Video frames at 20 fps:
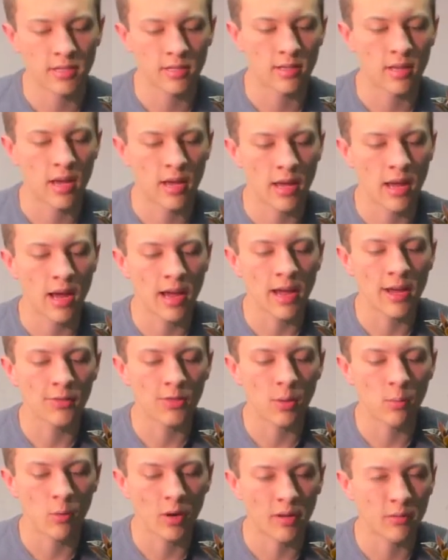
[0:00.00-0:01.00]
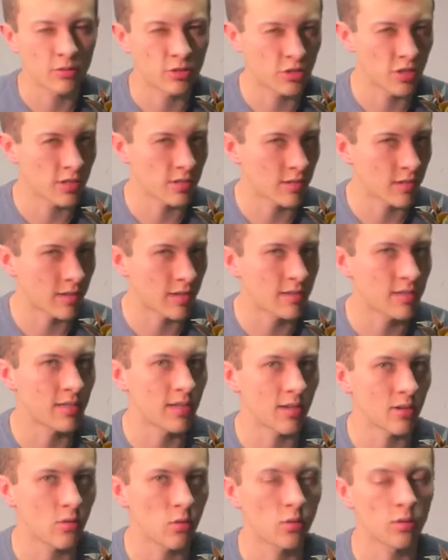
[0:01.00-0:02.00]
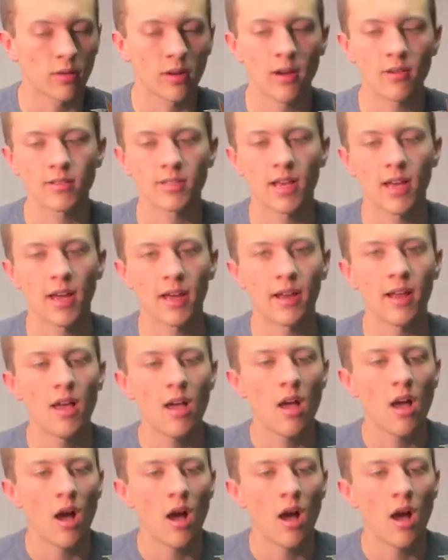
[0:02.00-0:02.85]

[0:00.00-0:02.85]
I got them when it was just starting to get cooler outside,